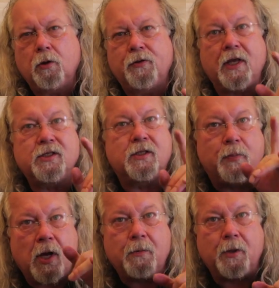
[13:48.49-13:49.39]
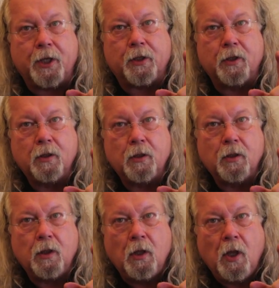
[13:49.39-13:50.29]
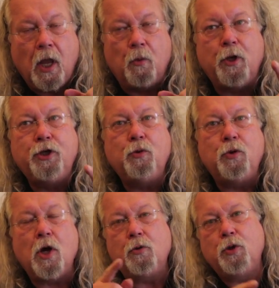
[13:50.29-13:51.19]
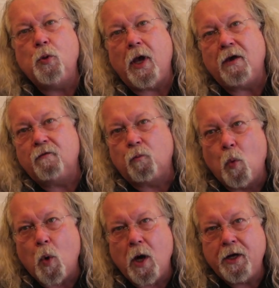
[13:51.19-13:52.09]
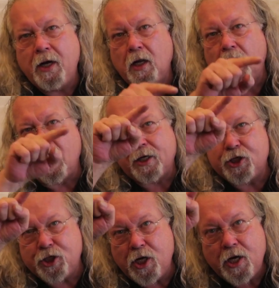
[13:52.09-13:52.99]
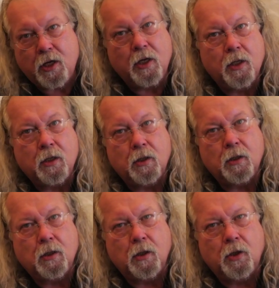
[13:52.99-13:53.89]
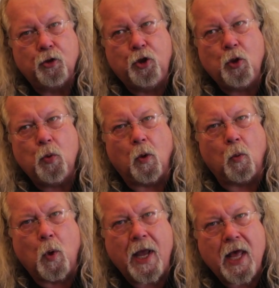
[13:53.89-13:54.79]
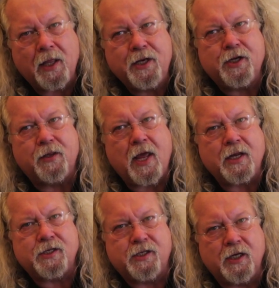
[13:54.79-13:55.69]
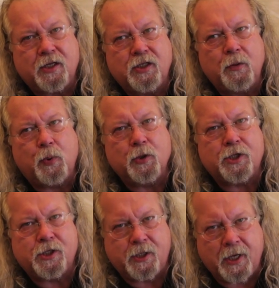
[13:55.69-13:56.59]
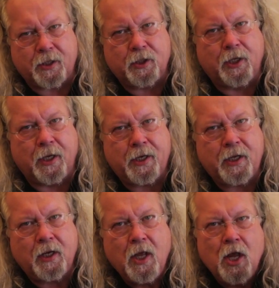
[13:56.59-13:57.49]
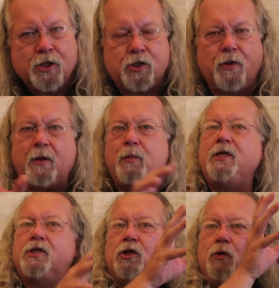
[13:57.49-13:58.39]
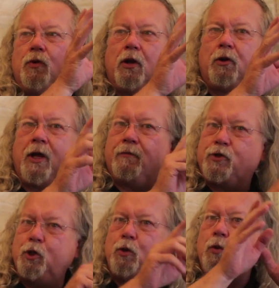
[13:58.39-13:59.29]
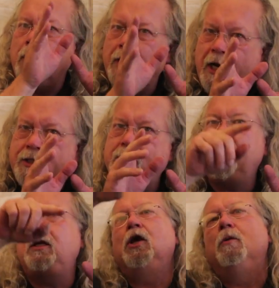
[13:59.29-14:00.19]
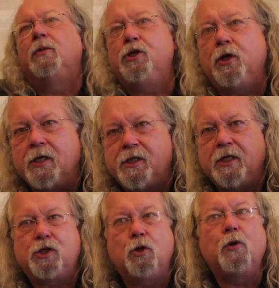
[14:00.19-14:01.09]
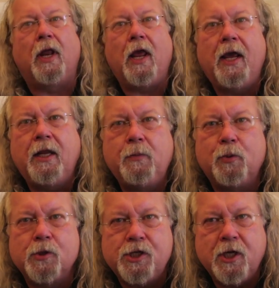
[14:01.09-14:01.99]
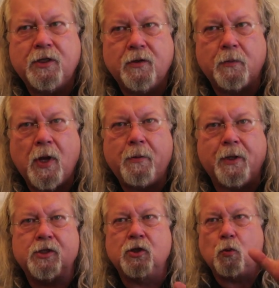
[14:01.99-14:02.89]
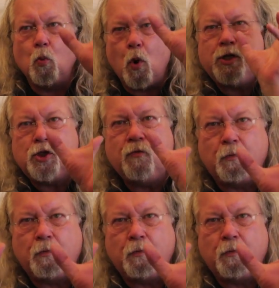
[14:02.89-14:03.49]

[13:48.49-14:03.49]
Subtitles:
that's the public. And when you know you have won an election, you are well into that 60%. You get it? So that means that you not only have 2 and 18, but you got 60, you got 80% of the public. So once